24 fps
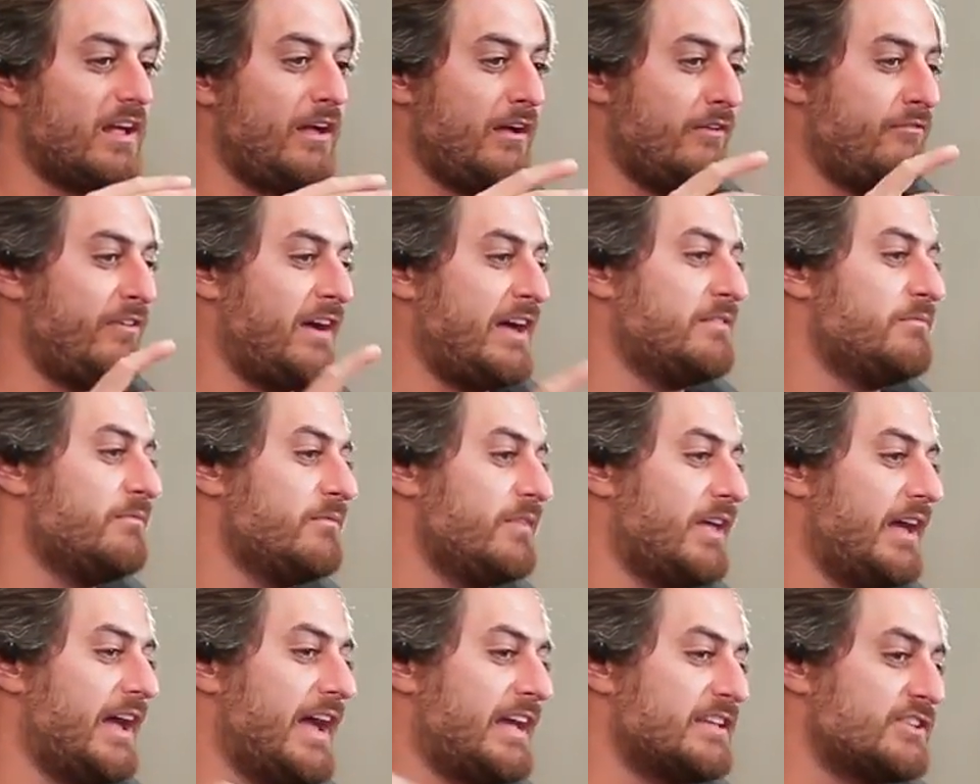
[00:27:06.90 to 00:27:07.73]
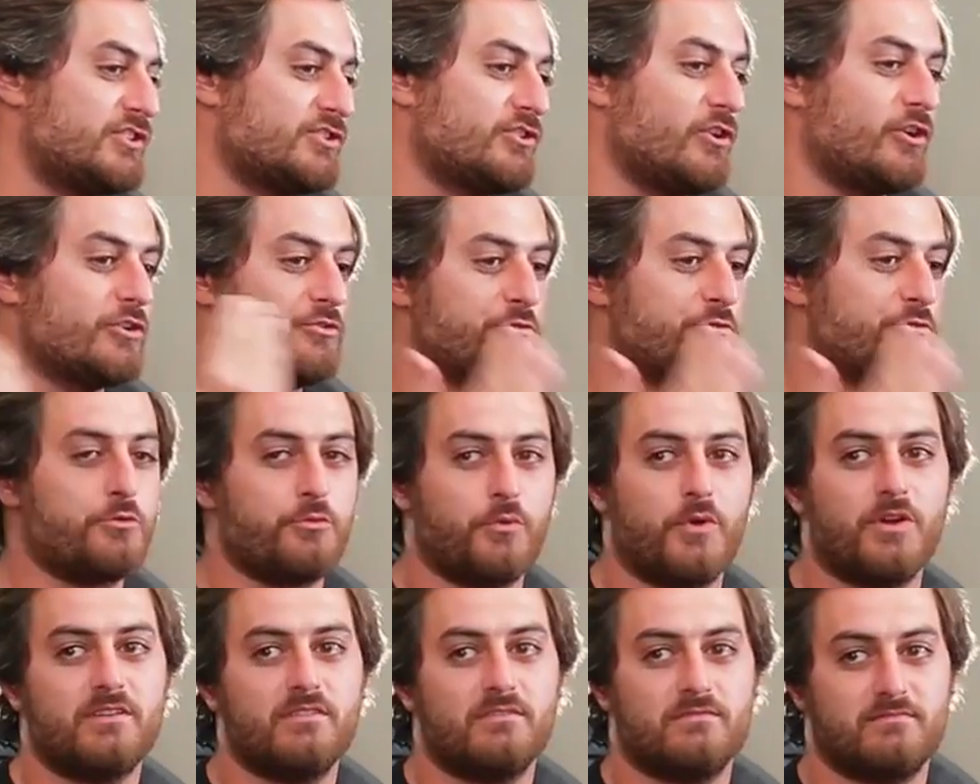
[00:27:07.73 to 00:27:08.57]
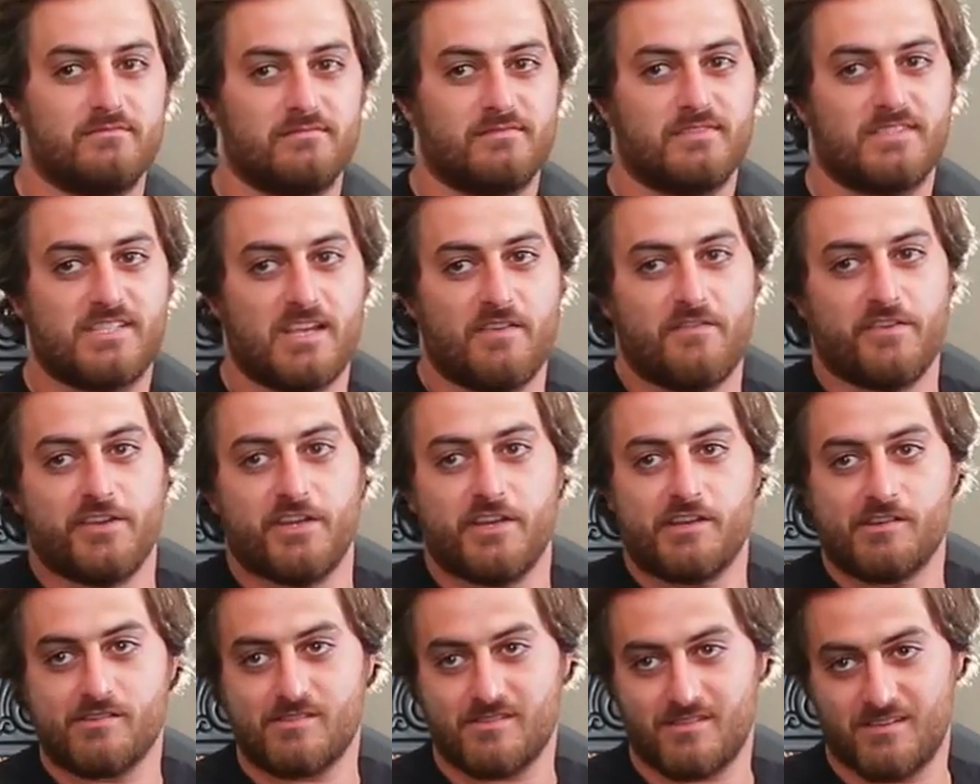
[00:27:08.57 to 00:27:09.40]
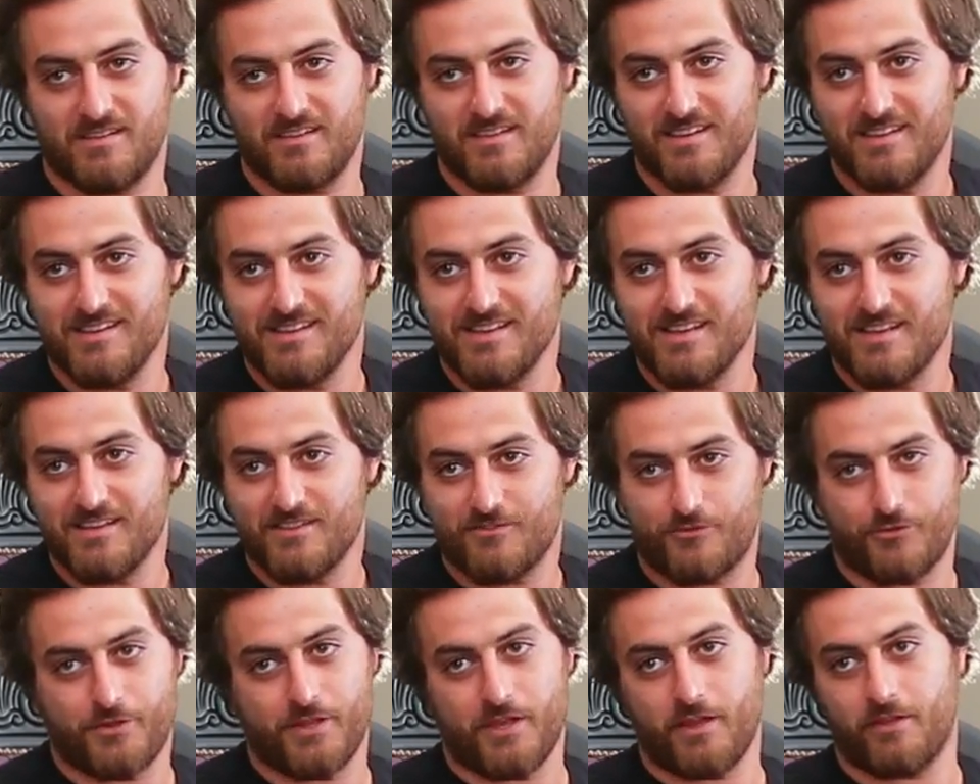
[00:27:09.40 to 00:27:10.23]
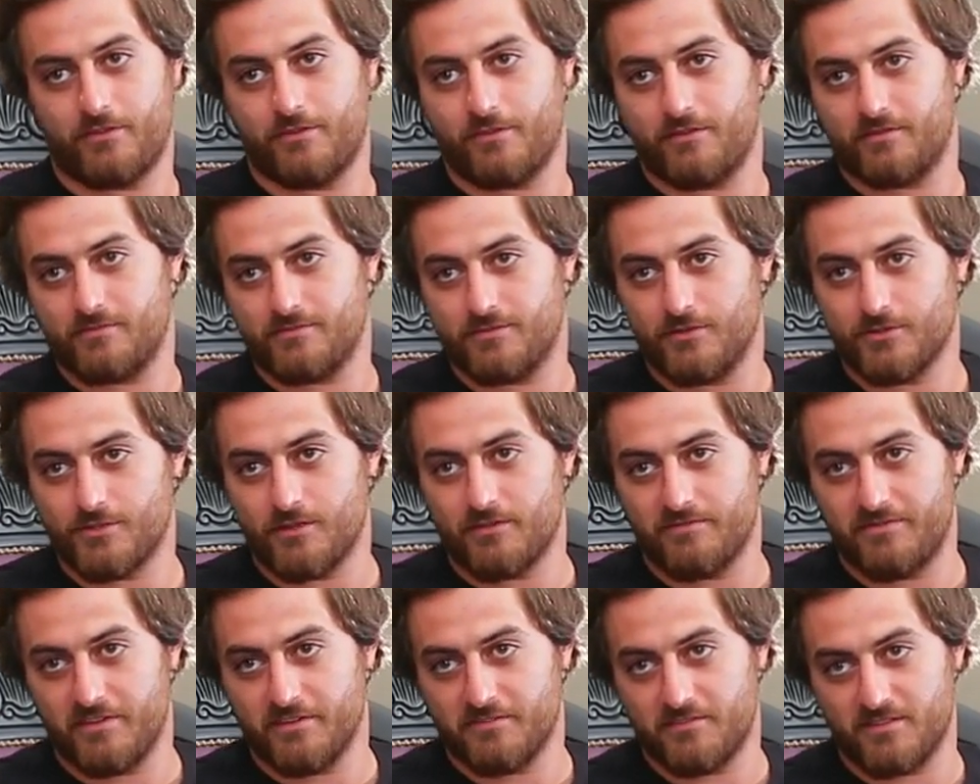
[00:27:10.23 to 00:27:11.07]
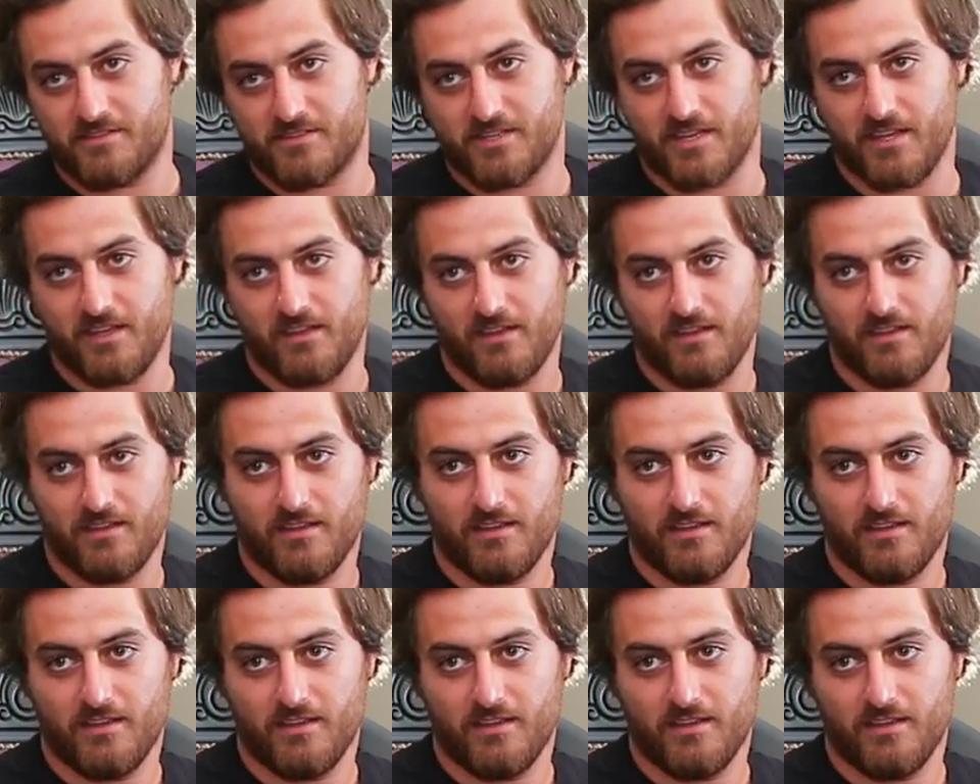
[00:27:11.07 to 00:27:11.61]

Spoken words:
I've had a head start with one, 7 years to the other, so it's unfair to say.